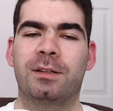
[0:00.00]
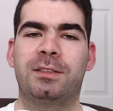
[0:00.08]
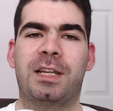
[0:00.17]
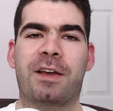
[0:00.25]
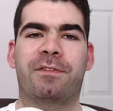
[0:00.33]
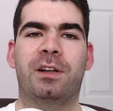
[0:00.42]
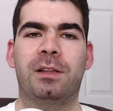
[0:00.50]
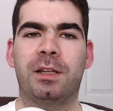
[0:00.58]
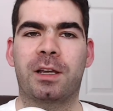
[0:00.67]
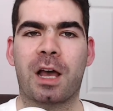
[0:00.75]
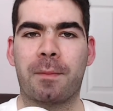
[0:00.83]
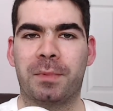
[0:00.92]
definitely
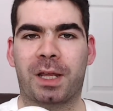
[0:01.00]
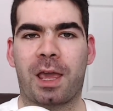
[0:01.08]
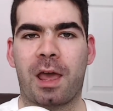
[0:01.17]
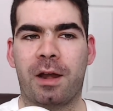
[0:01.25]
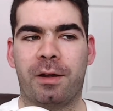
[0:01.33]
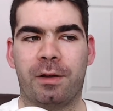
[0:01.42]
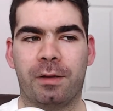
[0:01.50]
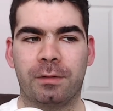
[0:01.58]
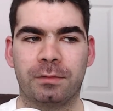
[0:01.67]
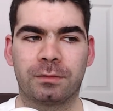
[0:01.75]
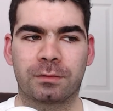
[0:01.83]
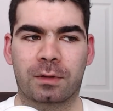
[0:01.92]
come to Canada
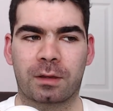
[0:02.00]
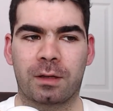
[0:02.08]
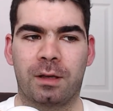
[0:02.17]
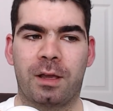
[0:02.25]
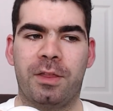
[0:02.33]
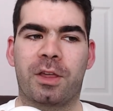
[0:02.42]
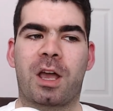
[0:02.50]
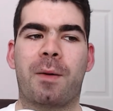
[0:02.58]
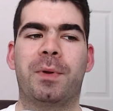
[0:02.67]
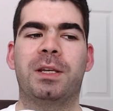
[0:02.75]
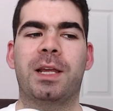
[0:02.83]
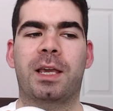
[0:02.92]
in the
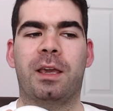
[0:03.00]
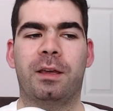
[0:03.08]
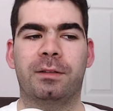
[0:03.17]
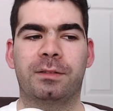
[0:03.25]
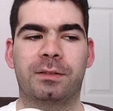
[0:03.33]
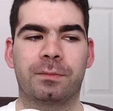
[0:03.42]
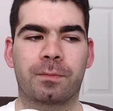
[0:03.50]
coming decades.